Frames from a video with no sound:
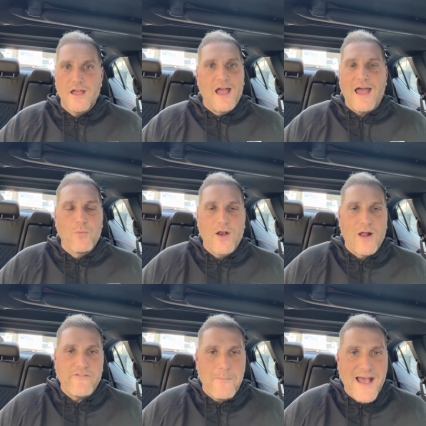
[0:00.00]
And we don't
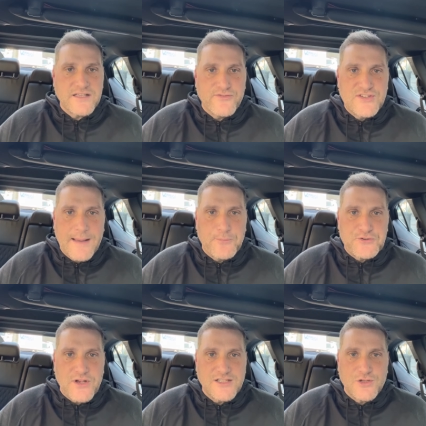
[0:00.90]
have a massive sample
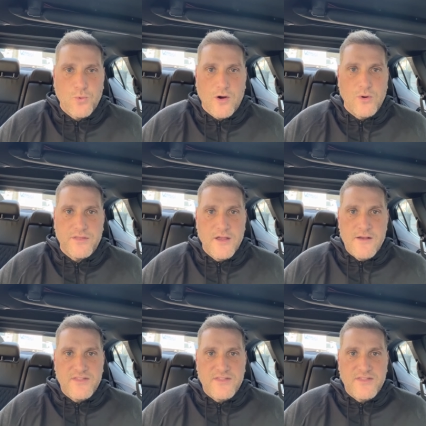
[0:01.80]
size to work with.